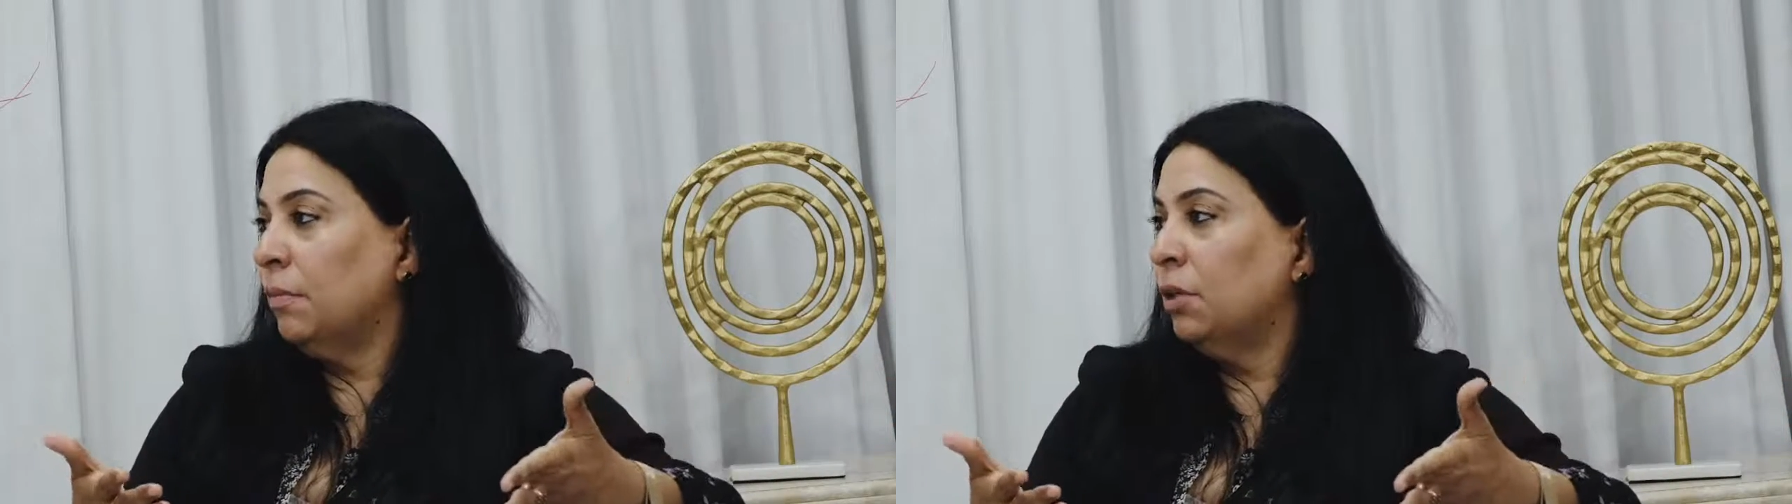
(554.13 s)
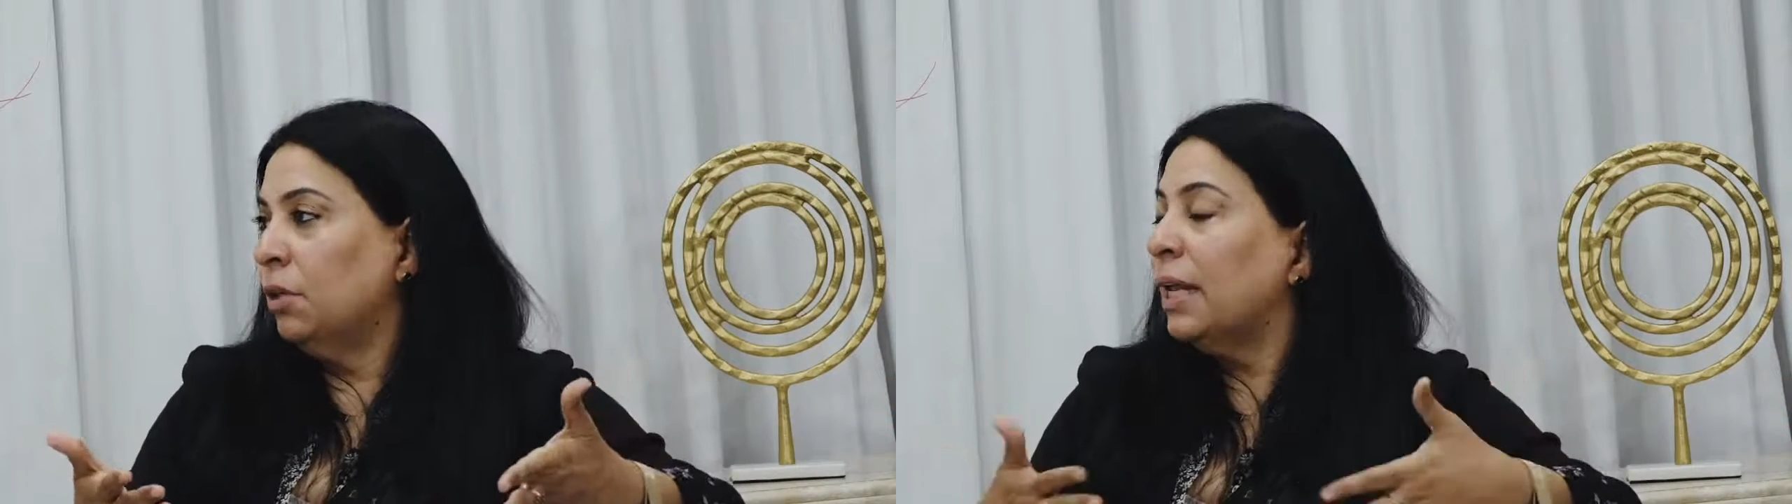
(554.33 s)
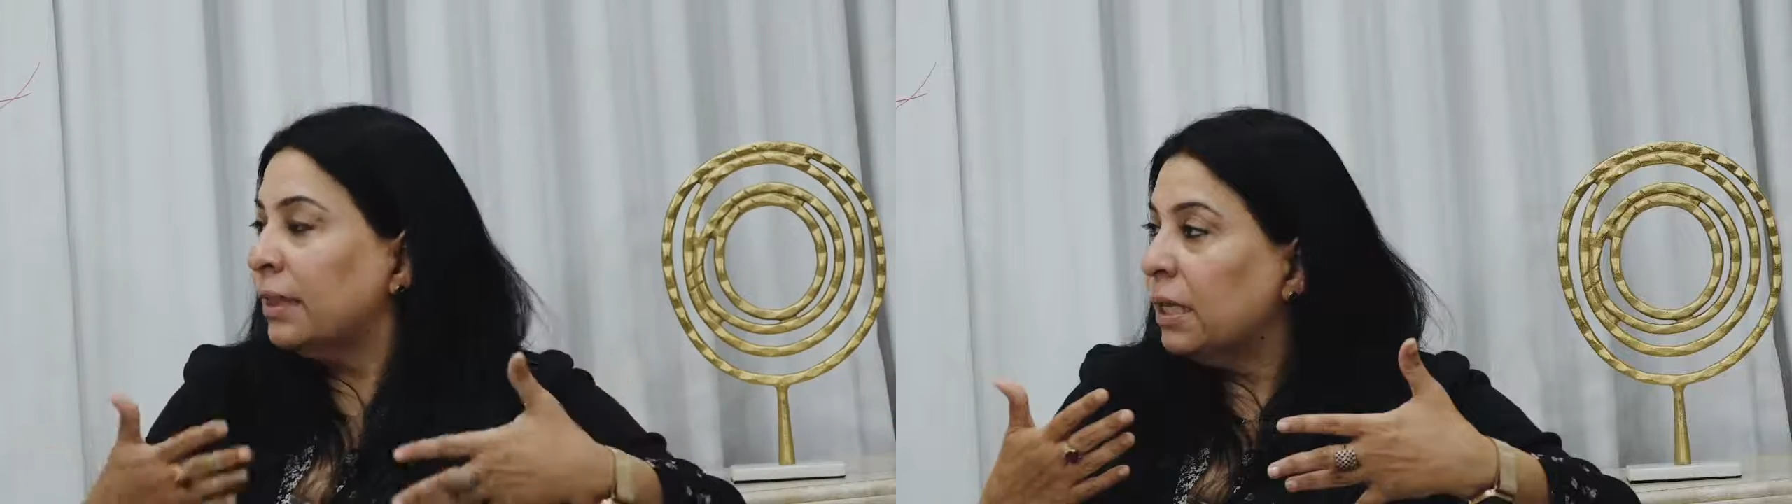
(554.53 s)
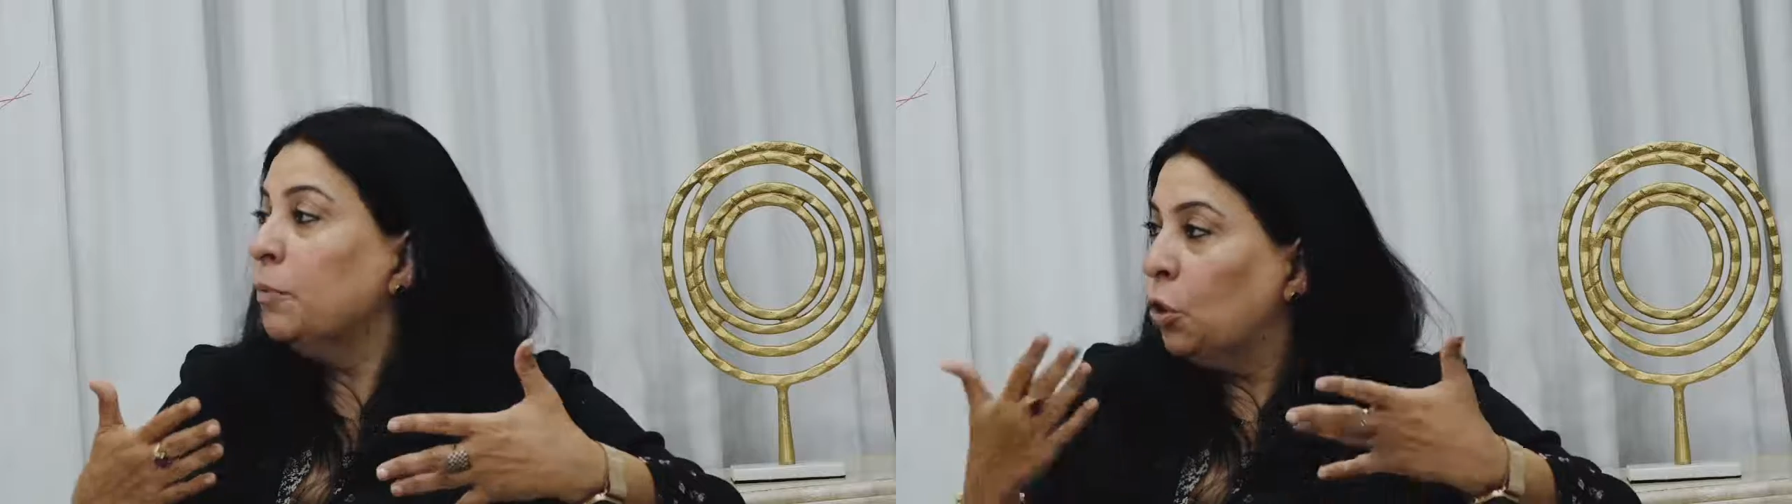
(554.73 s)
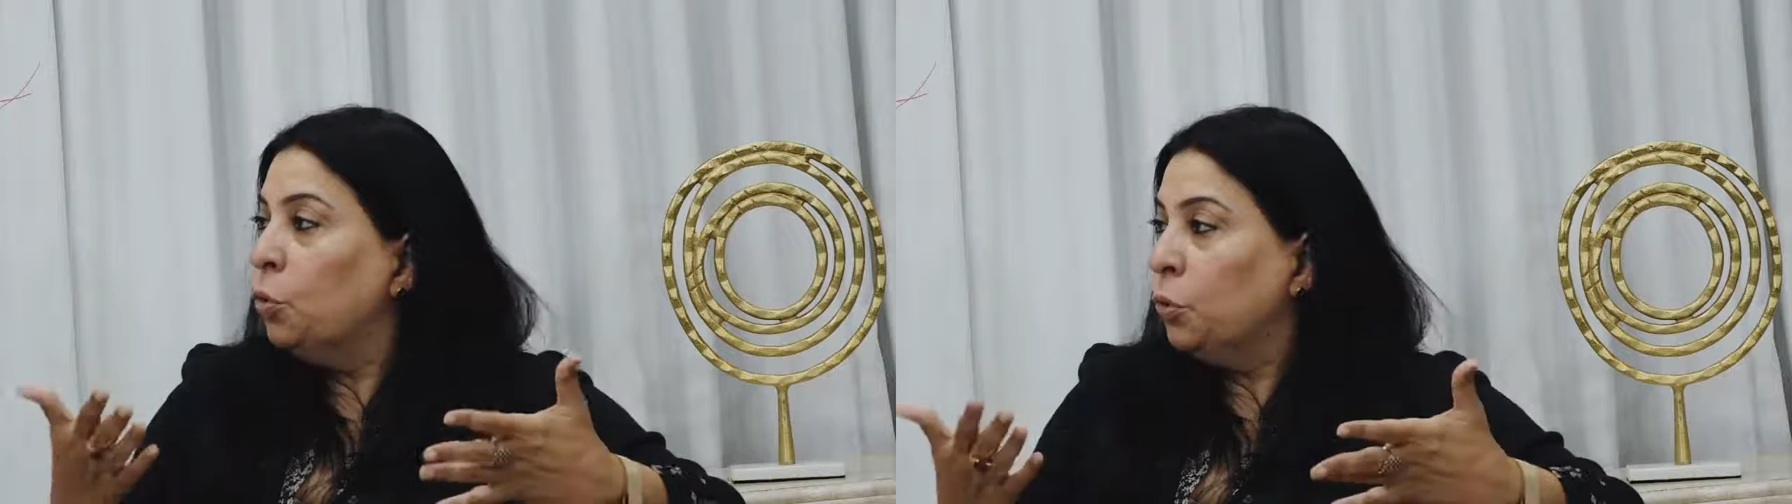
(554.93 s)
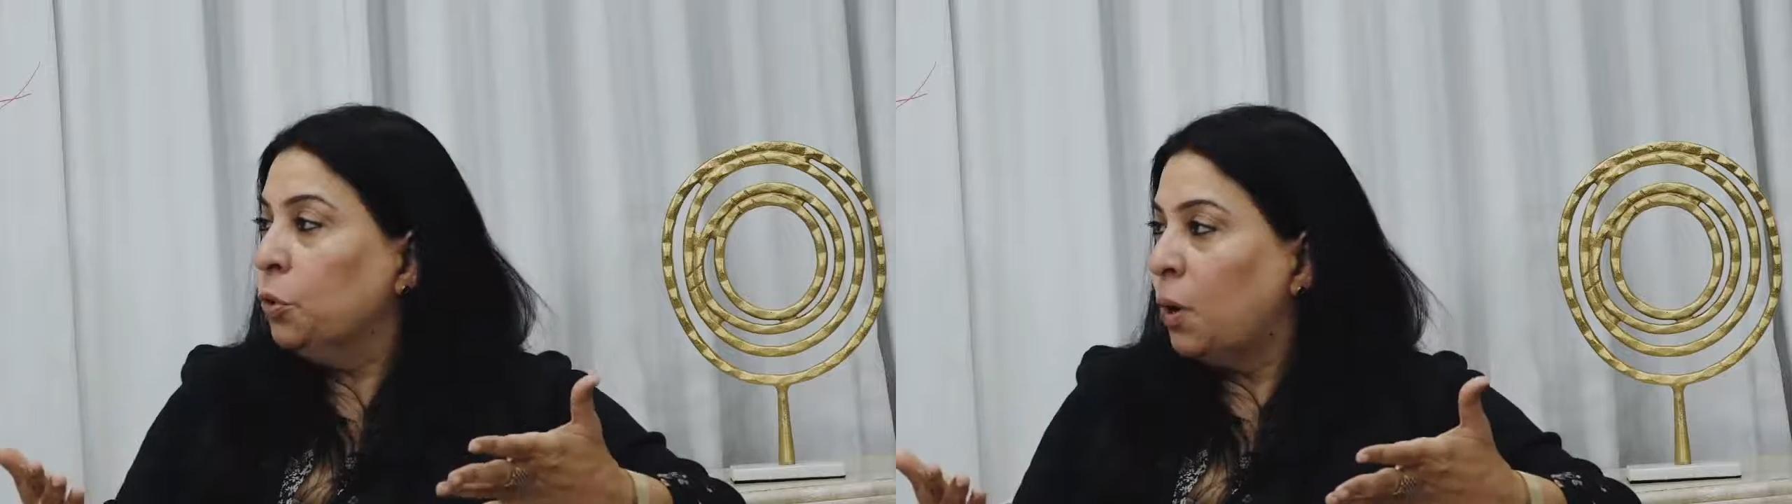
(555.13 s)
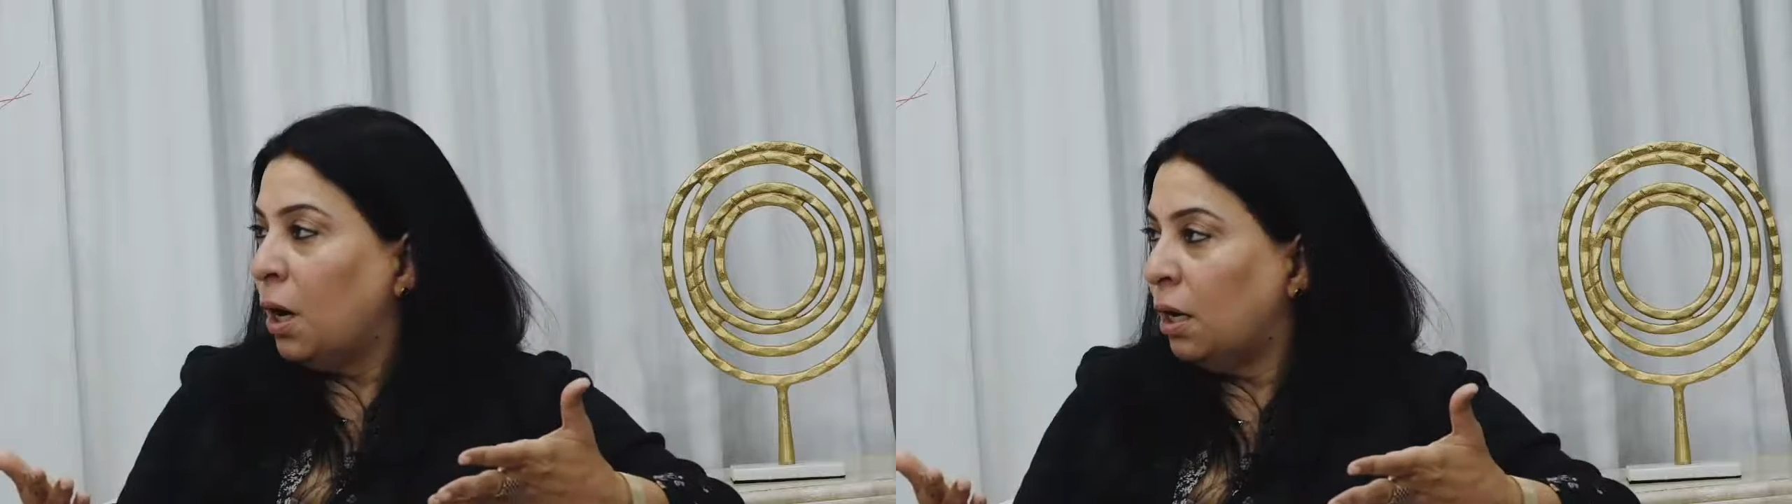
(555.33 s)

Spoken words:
Let them know who you